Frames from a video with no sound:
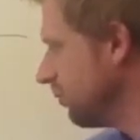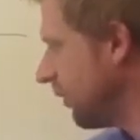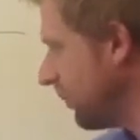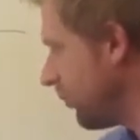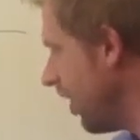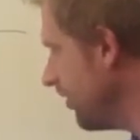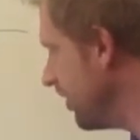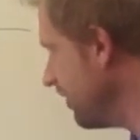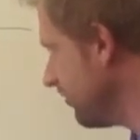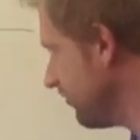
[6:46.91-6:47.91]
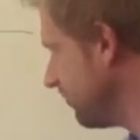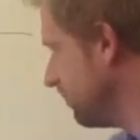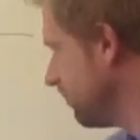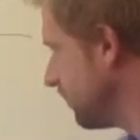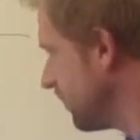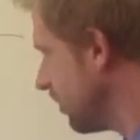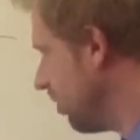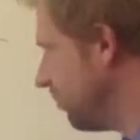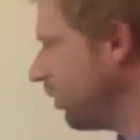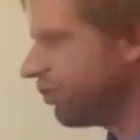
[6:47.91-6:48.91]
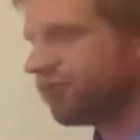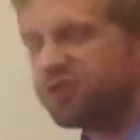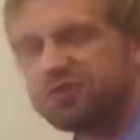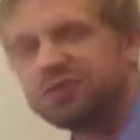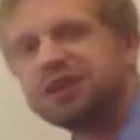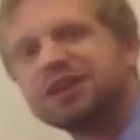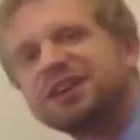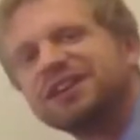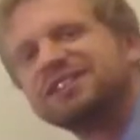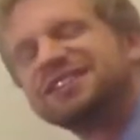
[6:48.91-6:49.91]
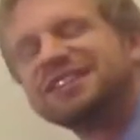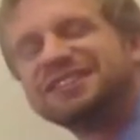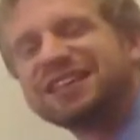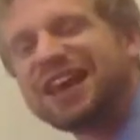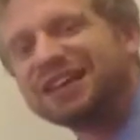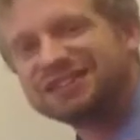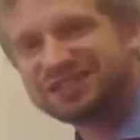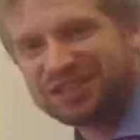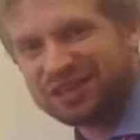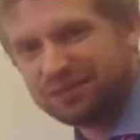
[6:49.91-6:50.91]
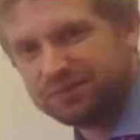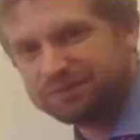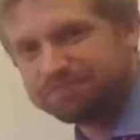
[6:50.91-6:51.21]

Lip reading: My product on both of them is the exact same.